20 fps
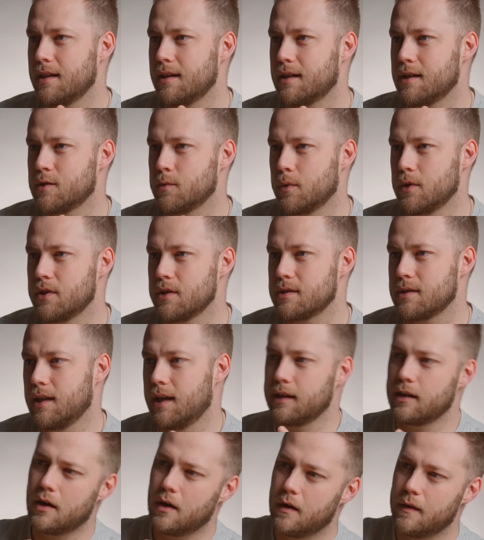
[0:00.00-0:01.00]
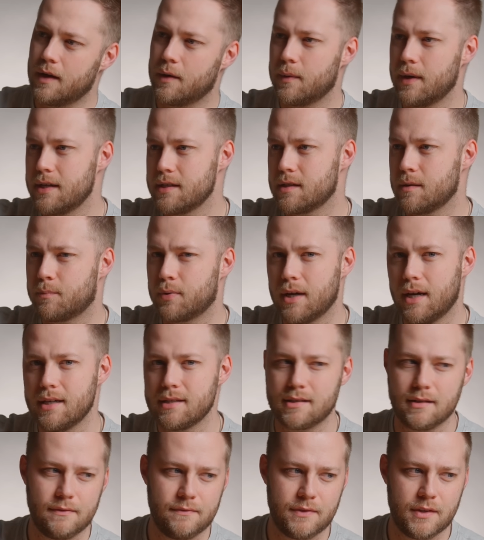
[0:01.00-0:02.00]
it because we're just like, oh, they raised the
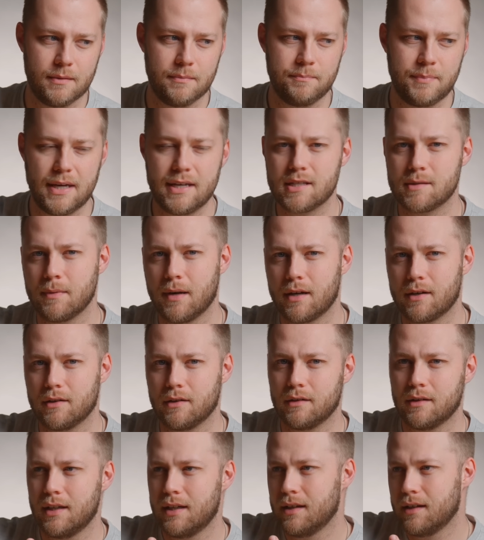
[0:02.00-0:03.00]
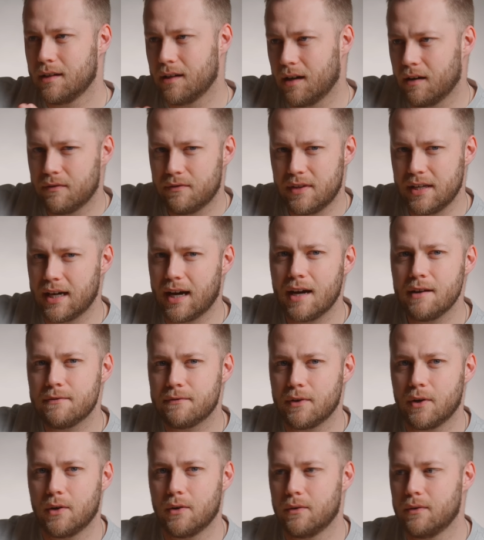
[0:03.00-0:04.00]
price of the base model of the
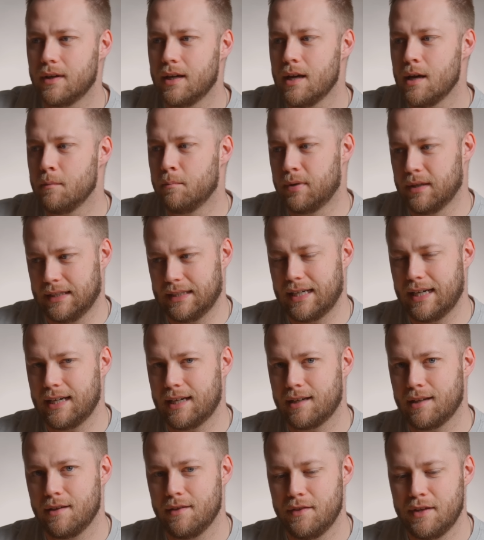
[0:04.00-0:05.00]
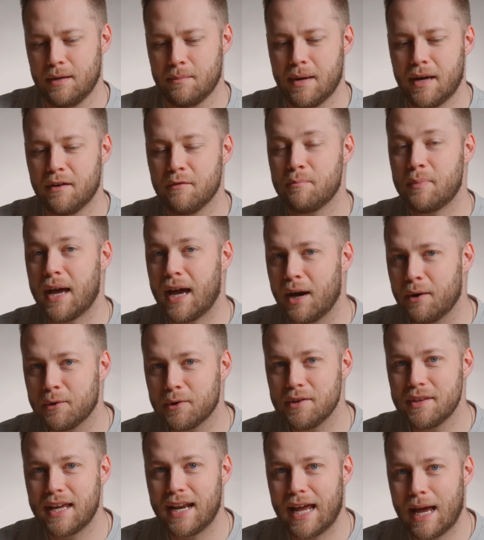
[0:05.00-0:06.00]
iPhone. But like the amount of
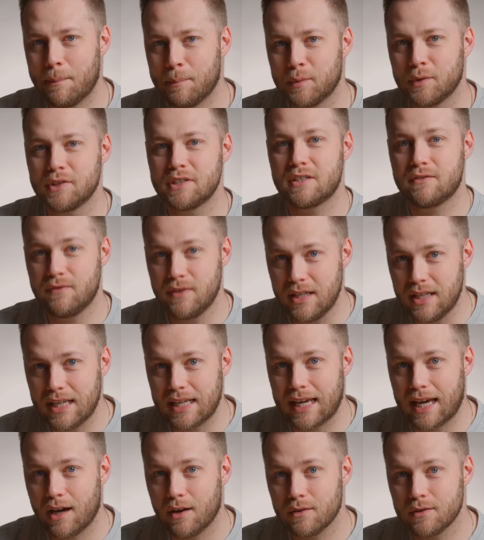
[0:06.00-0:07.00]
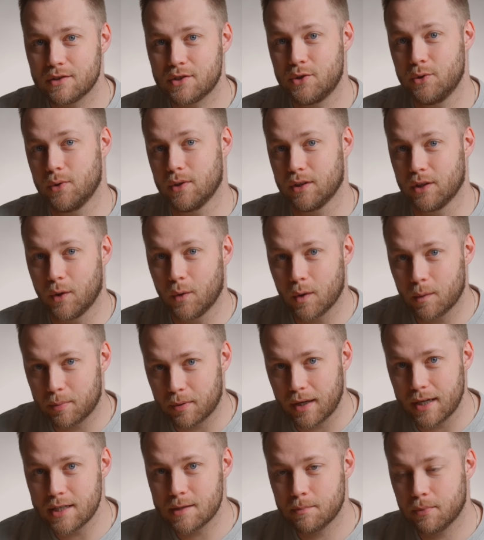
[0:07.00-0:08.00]
power that Apple is feeding out to a lower
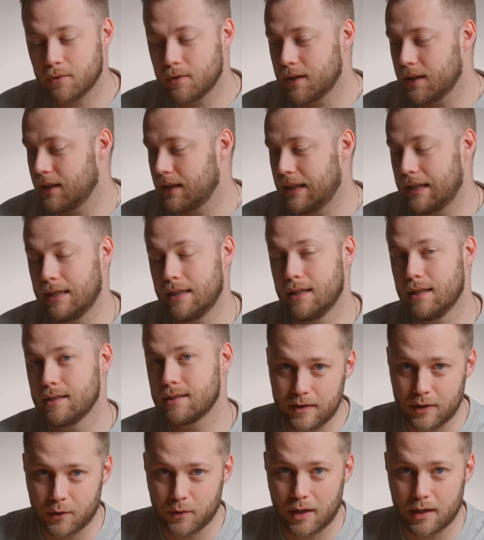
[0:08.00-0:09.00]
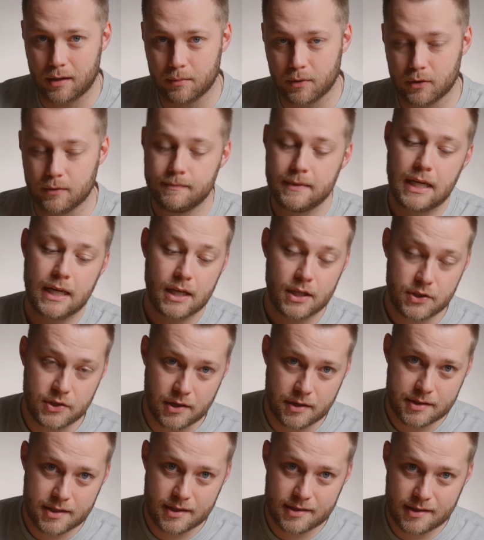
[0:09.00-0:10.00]
price point is incredible.
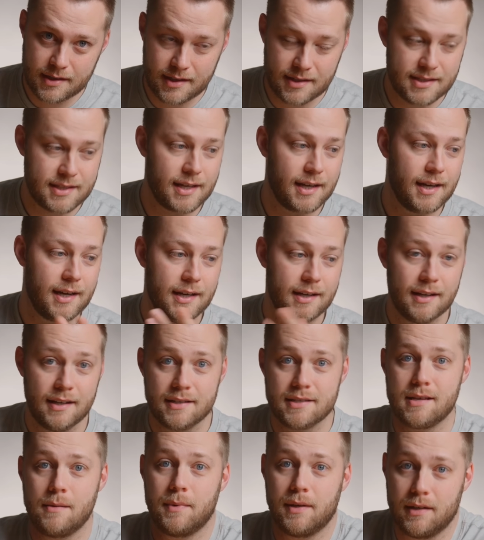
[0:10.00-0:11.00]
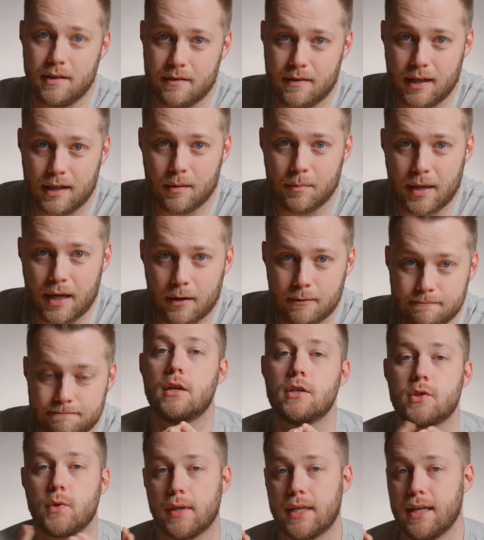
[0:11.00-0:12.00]
Just as an aside, something to think about.
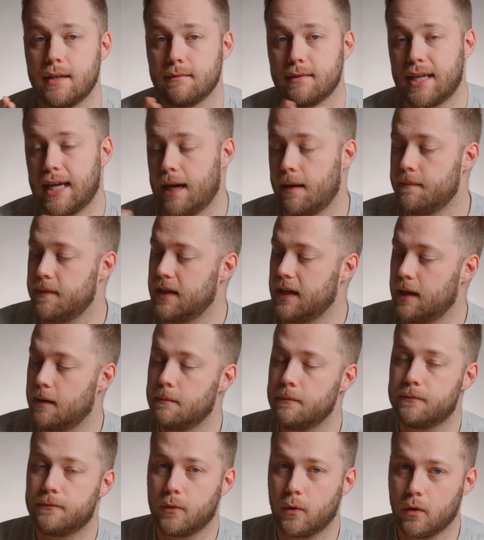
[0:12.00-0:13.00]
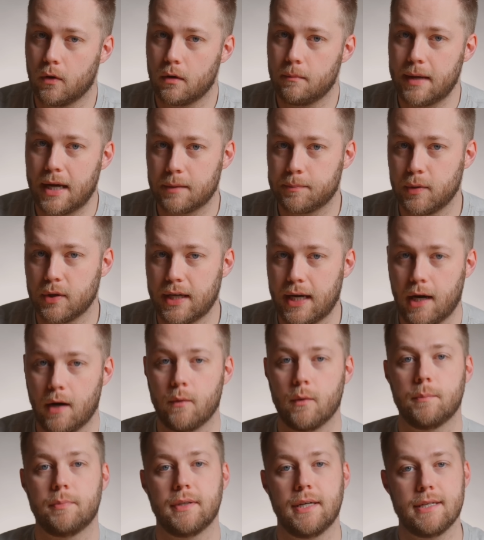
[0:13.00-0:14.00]
So again, can the M4 MacBook Air
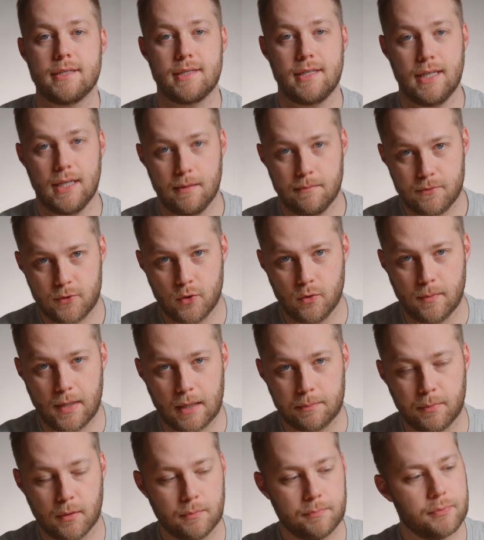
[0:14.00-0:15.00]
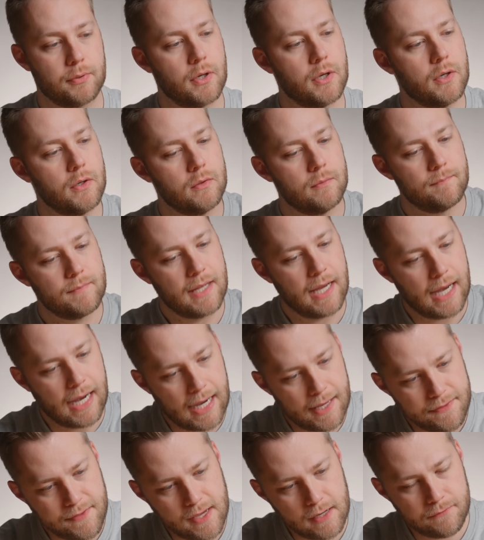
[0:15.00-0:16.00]
replace the M2 MacBook Pro?
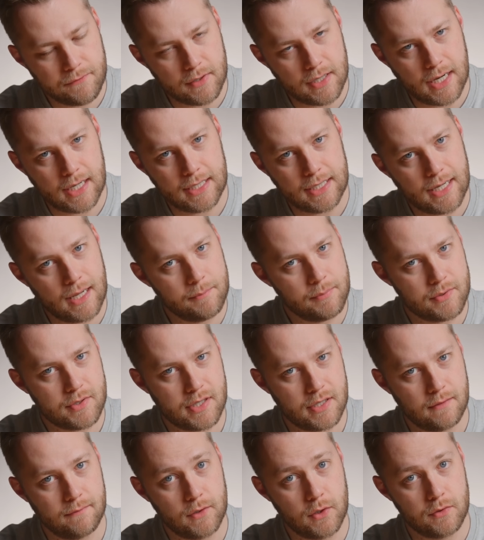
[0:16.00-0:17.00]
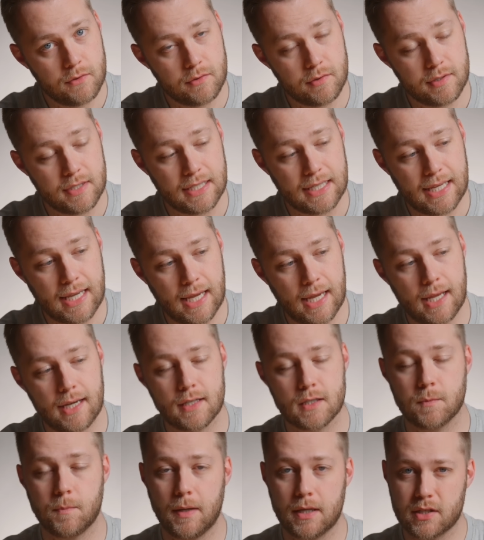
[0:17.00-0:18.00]
I think for 99% of users it can,
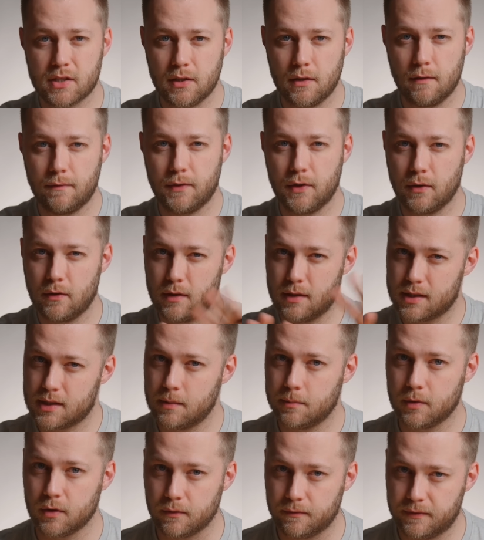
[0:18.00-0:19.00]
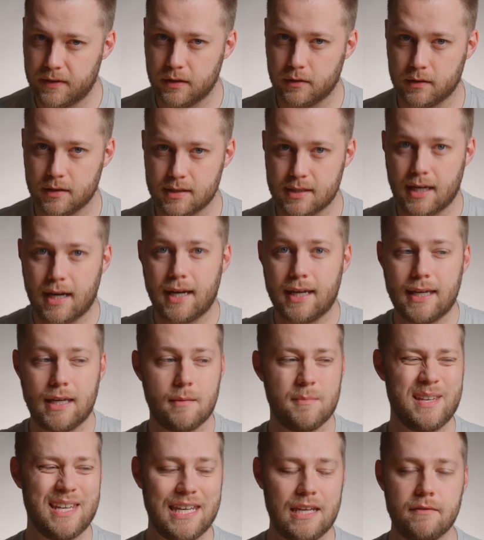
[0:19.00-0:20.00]
especially if you're in a similar field as I
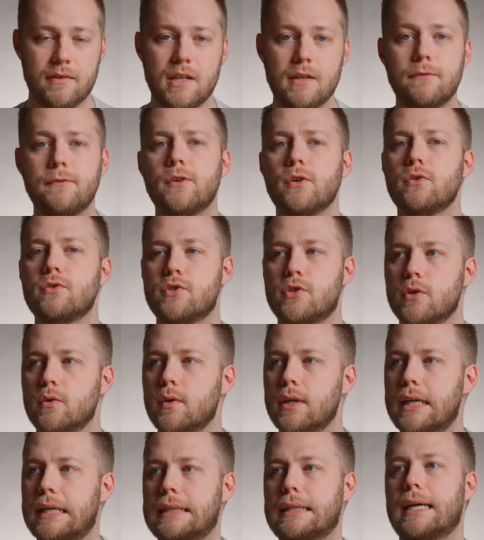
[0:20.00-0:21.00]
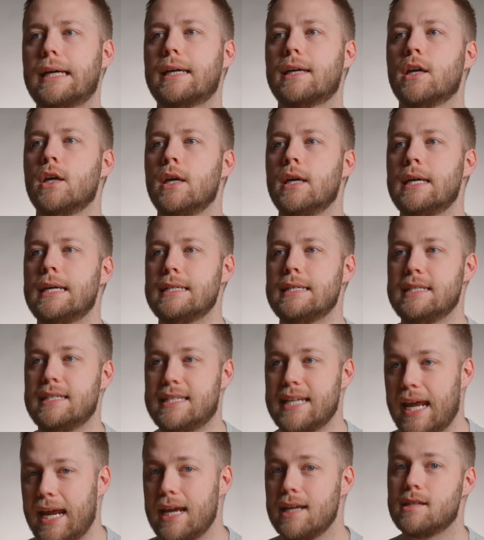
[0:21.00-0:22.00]
am. Even if you're doing like
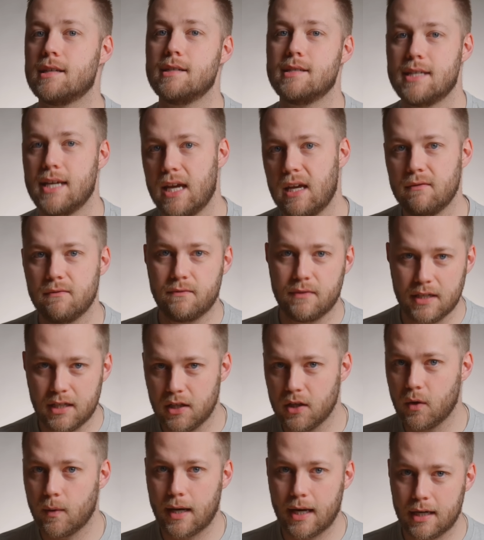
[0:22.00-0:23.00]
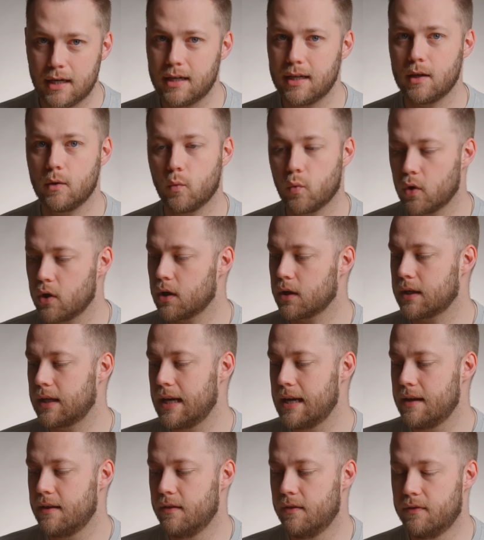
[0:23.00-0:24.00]
day-to-day video editing work,
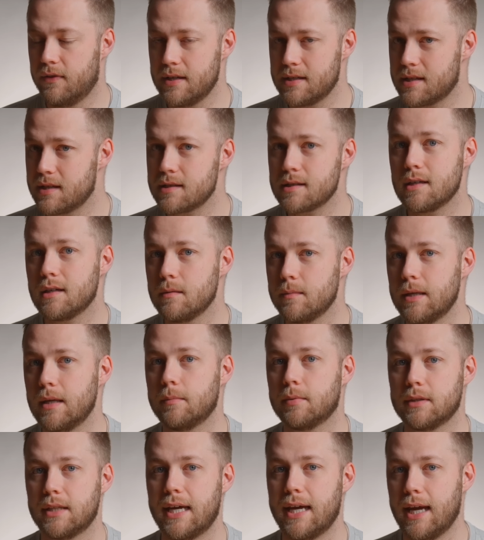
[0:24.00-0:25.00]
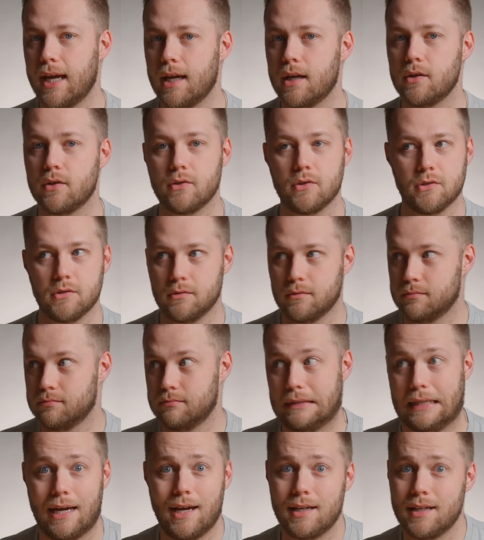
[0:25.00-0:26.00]
this is gonna be able to handle
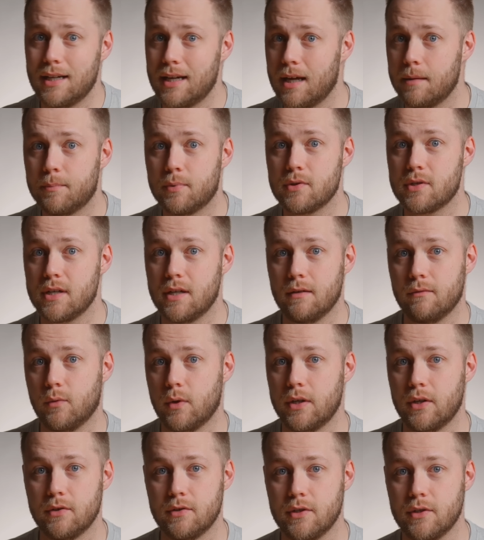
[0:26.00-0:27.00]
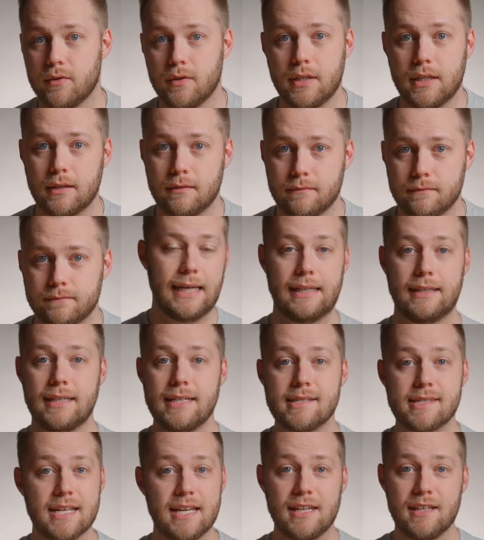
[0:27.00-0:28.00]
99% of what you're doing. At
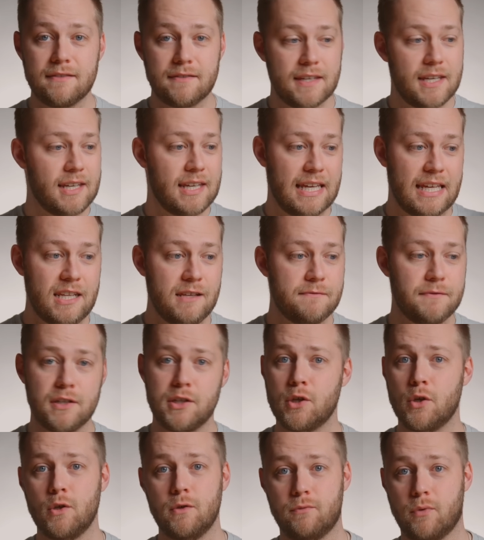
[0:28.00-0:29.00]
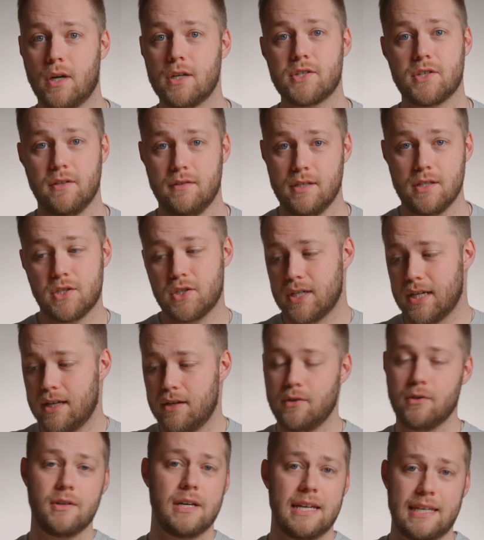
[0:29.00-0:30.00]
least anything, any video you've watched on this channel